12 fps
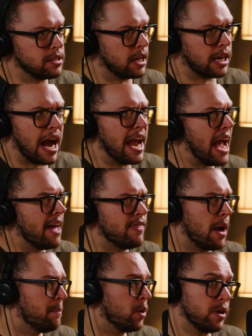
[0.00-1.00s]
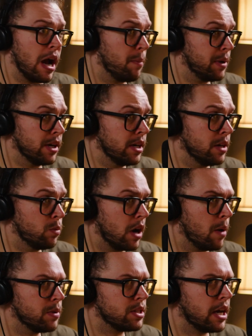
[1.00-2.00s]
It's like I had that burnout period
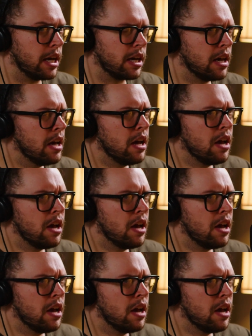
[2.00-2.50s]
where I was like,